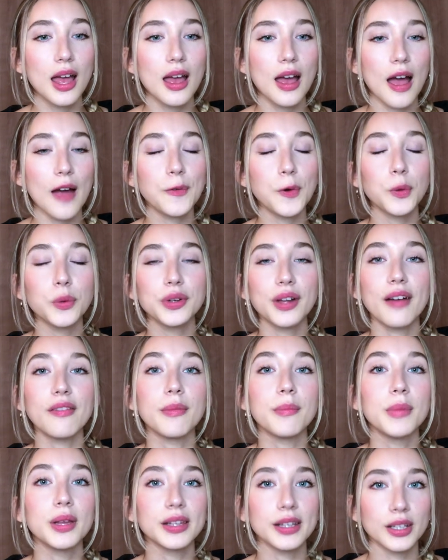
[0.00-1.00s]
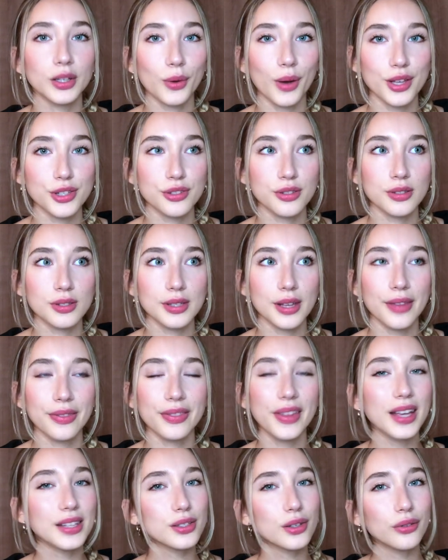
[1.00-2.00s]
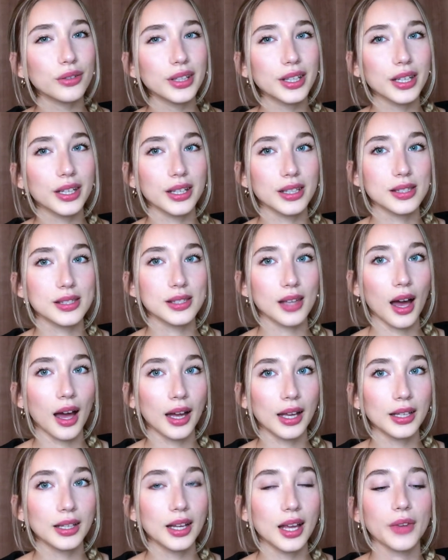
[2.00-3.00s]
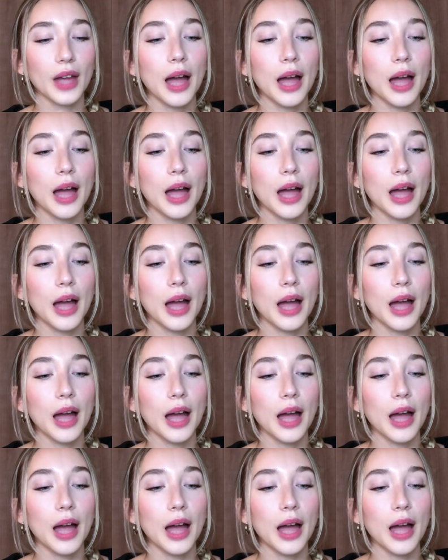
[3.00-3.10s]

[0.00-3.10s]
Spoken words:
Everyone would have a million questions, and that's not really a good sign.